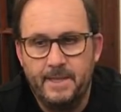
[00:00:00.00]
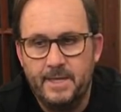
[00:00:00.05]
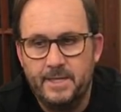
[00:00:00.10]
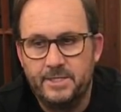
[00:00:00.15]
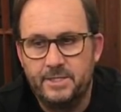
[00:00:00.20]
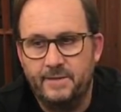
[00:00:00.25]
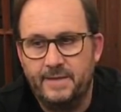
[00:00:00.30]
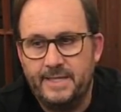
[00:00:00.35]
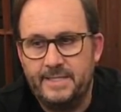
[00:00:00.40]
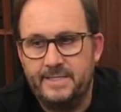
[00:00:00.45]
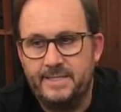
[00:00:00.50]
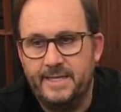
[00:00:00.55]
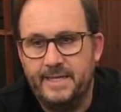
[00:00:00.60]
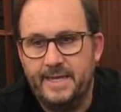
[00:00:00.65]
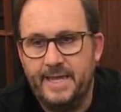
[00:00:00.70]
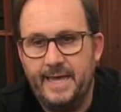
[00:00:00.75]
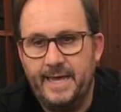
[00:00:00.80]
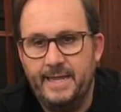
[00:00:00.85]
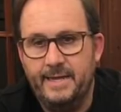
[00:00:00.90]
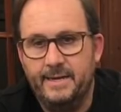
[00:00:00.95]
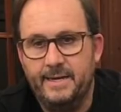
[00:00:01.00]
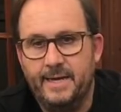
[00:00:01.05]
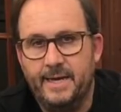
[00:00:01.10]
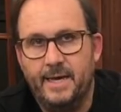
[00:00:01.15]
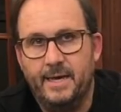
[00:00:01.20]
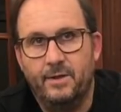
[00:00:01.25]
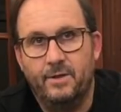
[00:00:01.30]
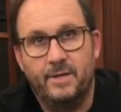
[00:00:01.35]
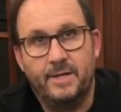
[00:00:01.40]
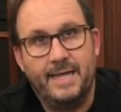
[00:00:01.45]
So that's it, and
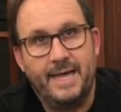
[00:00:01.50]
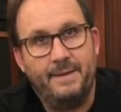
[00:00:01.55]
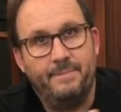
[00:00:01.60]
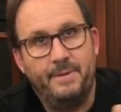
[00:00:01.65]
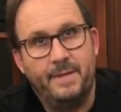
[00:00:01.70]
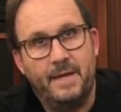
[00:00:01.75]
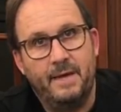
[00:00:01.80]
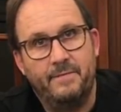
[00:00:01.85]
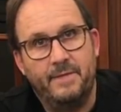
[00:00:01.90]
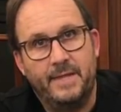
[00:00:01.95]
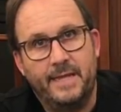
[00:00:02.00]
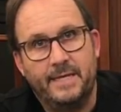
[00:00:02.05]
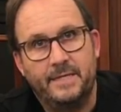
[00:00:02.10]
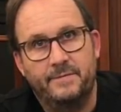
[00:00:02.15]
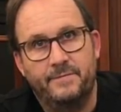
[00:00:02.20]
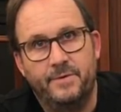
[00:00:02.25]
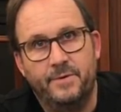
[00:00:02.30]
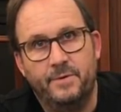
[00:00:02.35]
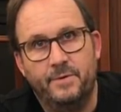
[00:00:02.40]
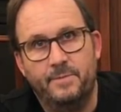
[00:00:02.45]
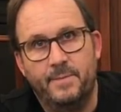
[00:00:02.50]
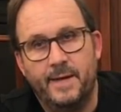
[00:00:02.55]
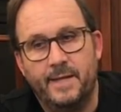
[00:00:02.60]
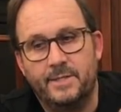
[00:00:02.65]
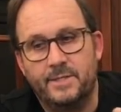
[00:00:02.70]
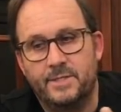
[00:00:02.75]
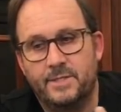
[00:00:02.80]
a lot happening over the next few months.